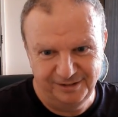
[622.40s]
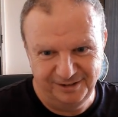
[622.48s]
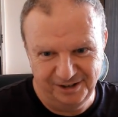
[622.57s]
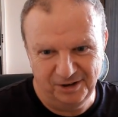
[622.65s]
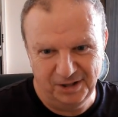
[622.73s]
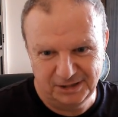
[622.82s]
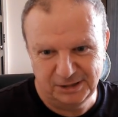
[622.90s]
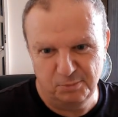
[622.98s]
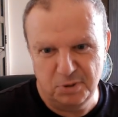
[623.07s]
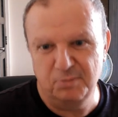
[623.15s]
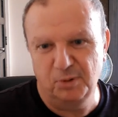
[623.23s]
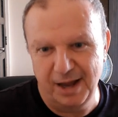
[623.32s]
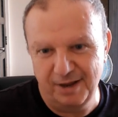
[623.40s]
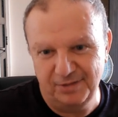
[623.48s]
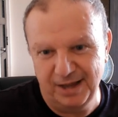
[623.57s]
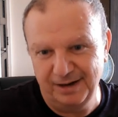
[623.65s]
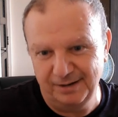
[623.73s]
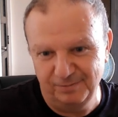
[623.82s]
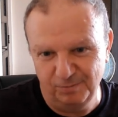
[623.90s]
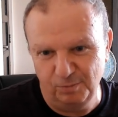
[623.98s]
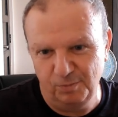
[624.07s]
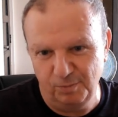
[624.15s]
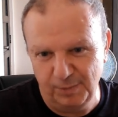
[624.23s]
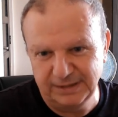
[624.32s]
You know, like, some people have that
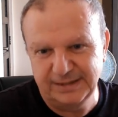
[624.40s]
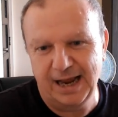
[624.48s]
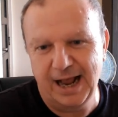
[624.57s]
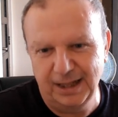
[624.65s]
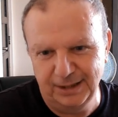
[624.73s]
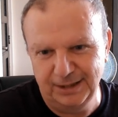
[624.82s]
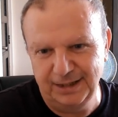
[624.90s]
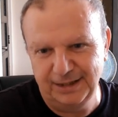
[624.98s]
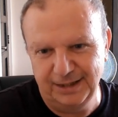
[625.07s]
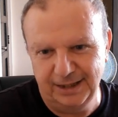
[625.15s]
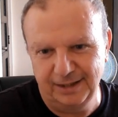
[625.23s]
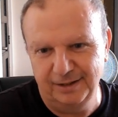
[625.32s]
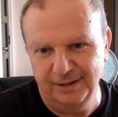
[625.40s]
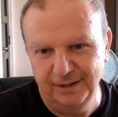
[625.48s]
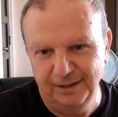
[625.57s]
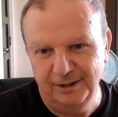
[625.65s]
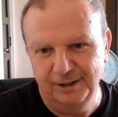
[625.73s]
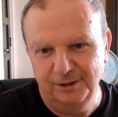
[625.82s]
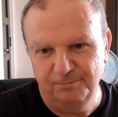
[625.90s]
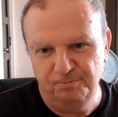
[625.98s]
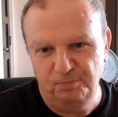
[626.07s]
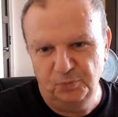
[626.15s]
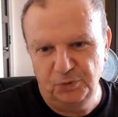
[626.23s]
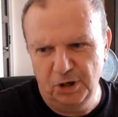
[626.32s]
mentality that,
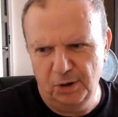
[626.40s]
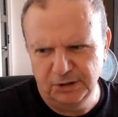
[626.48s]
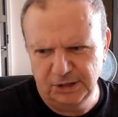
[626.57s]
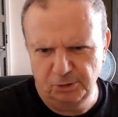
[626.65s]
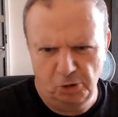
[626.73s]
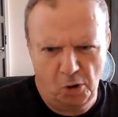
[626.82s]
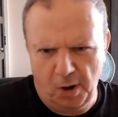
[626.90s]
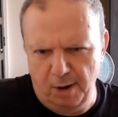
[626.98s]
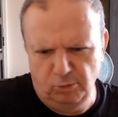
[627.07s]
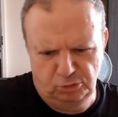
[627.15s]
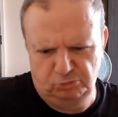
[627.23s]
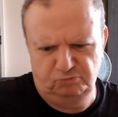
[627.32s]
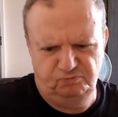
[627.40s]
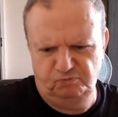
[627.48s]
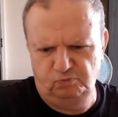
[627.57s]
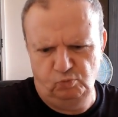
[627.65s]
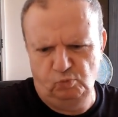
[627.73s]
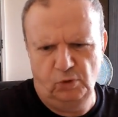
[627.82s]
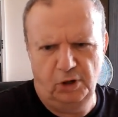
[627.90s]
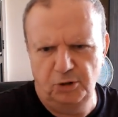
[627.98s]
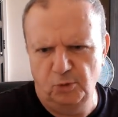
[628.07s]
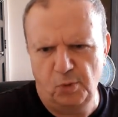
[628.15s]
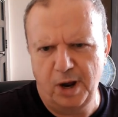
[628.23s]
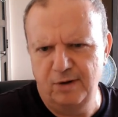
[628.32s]
you know, it's like, no, I was in
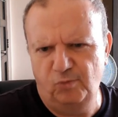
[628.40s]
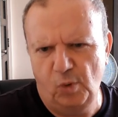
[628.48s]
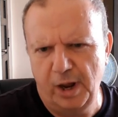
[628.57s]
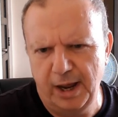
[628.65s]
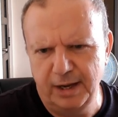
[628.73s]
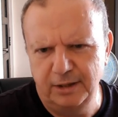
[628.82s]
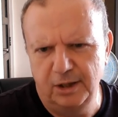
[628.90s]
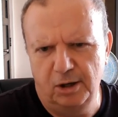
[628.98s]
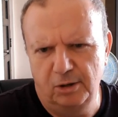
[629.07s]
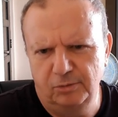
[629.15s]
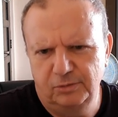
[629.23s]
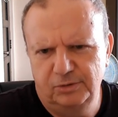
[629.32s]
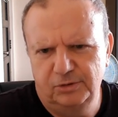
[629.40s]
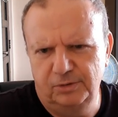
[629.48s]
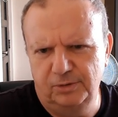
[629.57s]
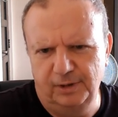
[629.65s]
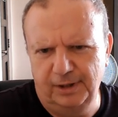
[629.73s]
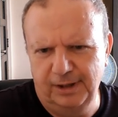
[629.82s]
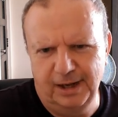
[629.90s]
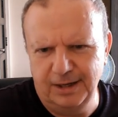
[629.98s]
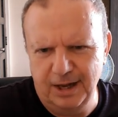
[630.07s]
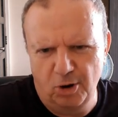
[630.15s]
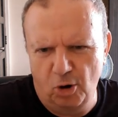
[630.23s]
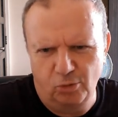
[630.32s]
the right of way, you know, and
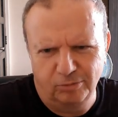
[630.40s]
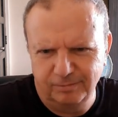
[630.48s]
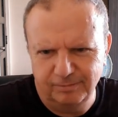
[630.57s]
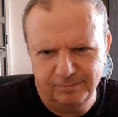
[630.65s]
they don't